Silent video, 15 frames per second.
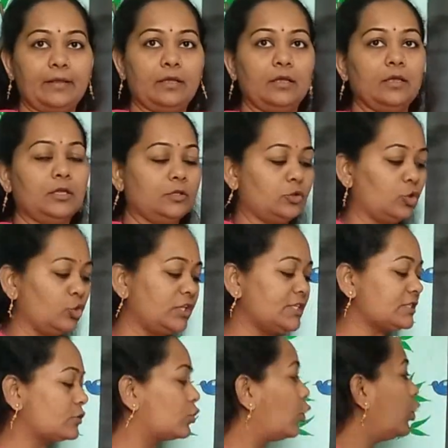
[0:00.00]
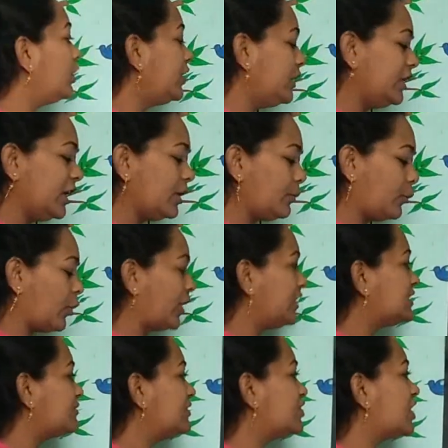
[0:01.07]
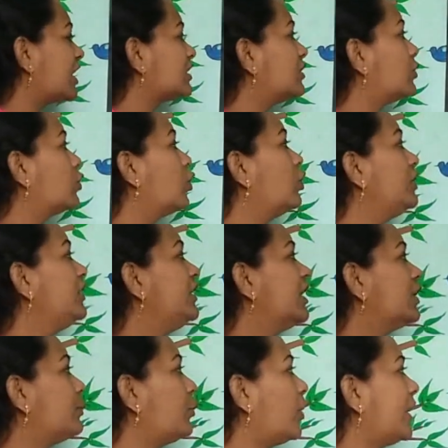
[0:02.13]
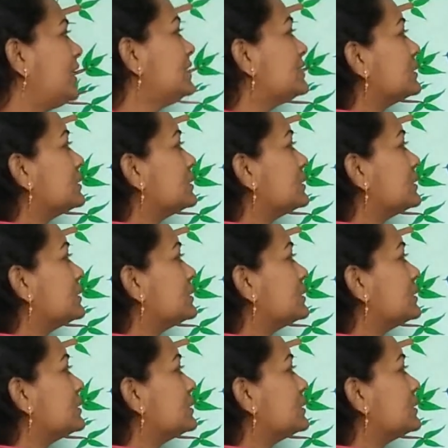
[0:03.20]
Through these collinear points, which are the collinear points?